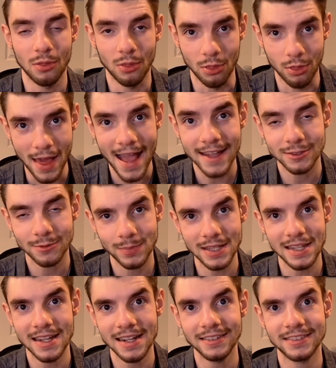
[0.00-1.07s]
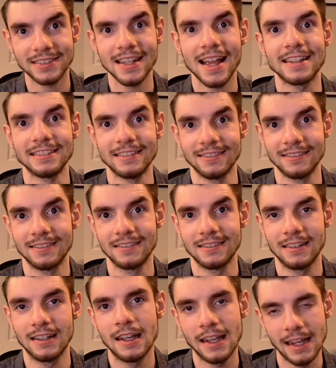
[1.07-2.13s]
That being said,
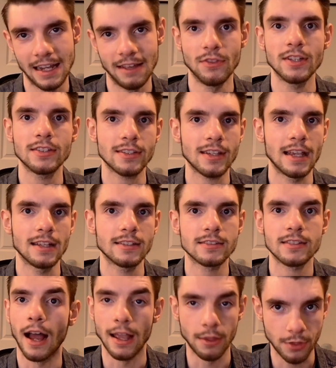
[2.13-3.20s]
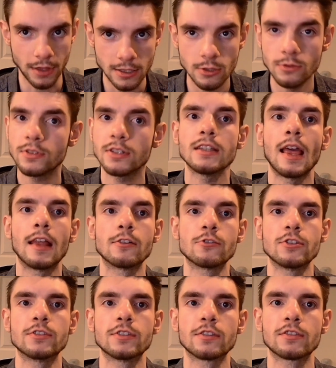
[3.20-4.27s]
in this case, I think using an
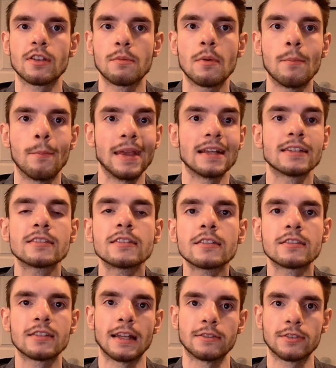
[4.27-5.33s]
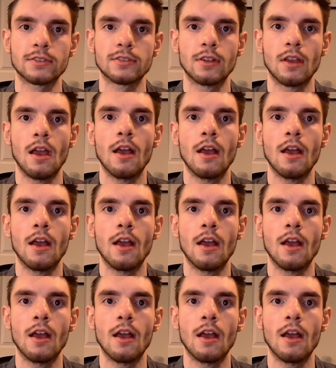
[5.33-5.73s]
energy system makes sense.